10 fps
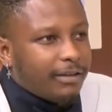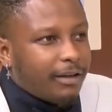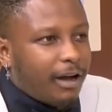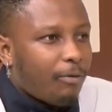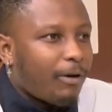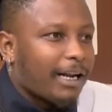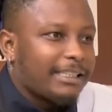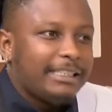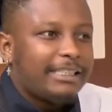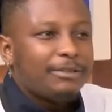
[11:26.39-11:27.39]
When our
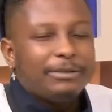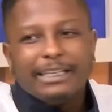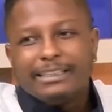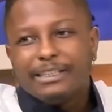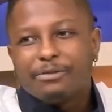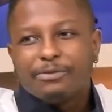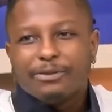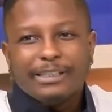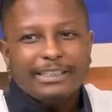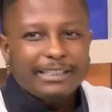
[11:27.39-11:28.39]
teachers will then teach you for
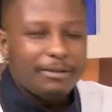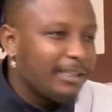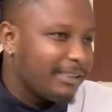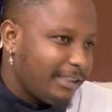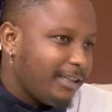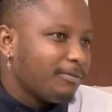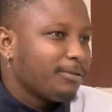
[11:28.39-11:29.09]
SHR, will they see them some.